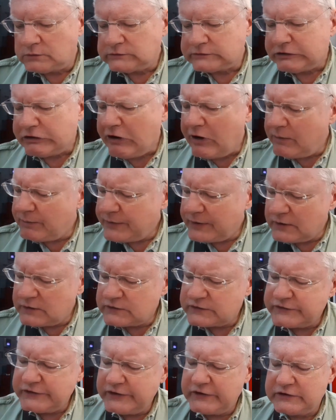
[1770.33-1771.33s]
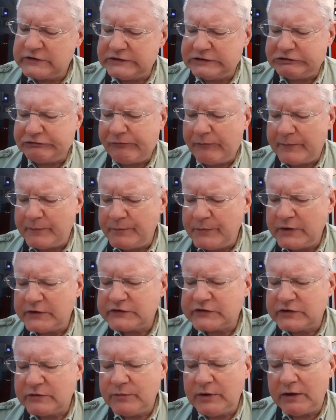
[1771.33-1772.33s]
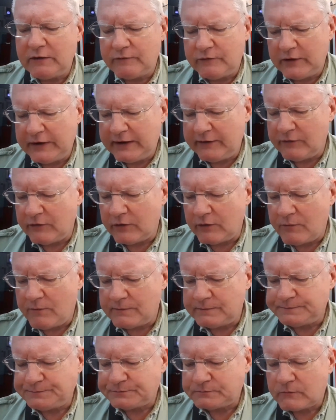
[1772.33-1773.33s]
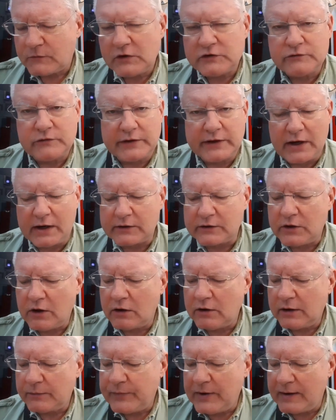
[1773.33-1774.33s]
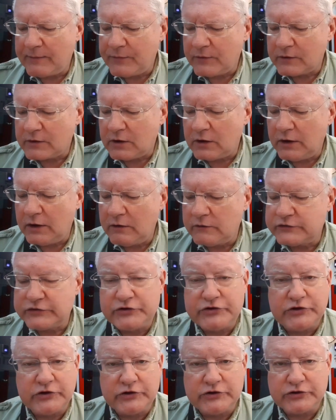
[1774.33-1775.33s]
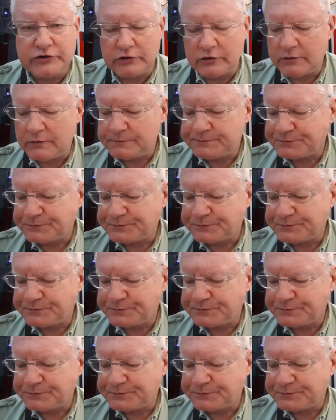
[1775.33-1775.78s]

Compound seasoning, minced meat flavor. This is what they got: garlic, pepper, cloves, ginger,